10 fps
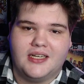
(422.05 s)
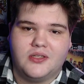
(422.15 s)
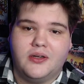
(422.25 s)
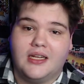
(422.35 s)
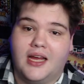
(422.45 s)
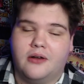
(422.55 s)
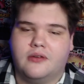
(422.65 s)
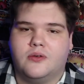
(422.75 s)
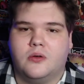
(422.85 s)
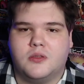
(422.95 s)
toy line, or
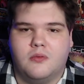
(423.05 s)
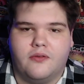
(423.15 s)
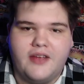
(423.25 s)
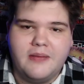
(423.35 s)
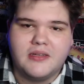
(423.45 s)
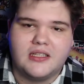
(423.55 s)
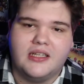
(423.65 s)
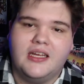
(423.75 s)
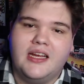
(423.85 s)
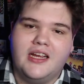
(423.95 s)
of course, more famously,